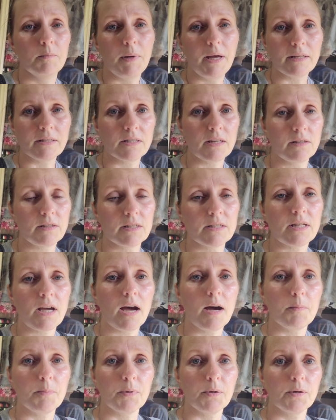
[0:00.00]
Matt's on the
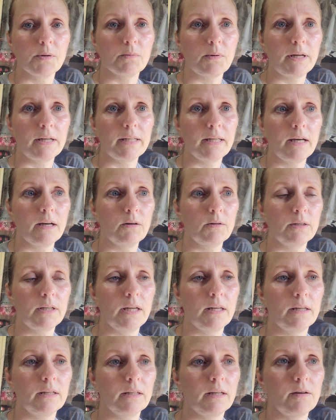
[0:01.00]
top right now
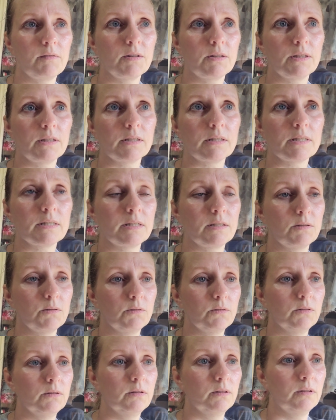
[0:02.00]
getting everything
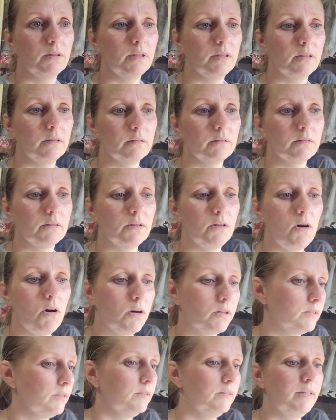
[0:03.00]
sealed and
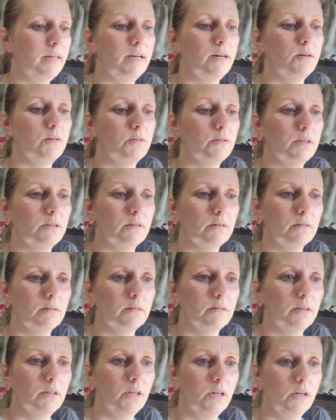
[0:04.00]
caulked down
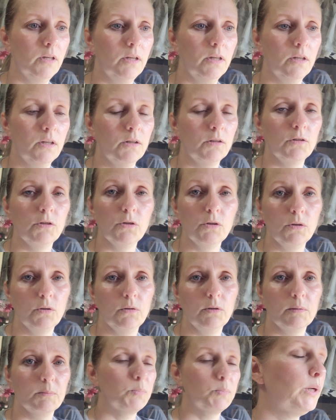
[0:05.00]
and
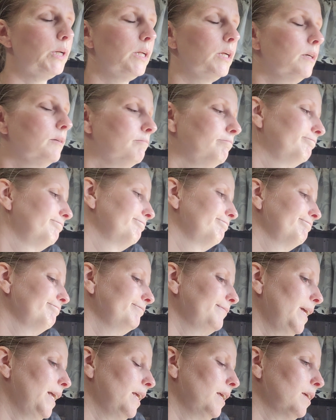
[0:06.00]
new pretty,
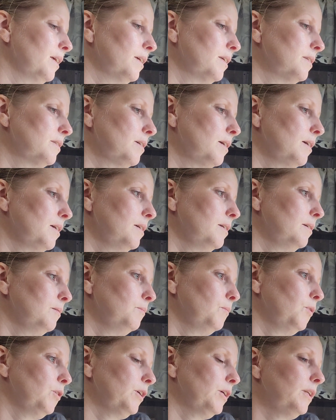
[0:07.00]
and I
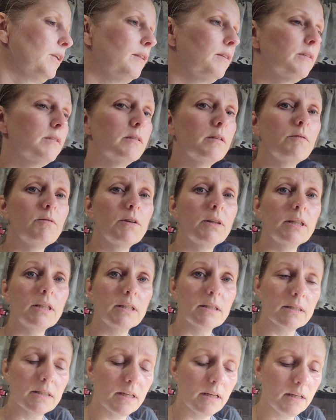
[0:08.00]
am working on the stuff on the
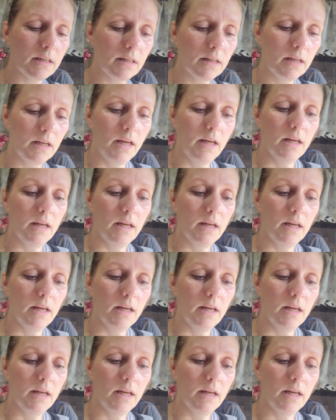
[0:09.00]
inside.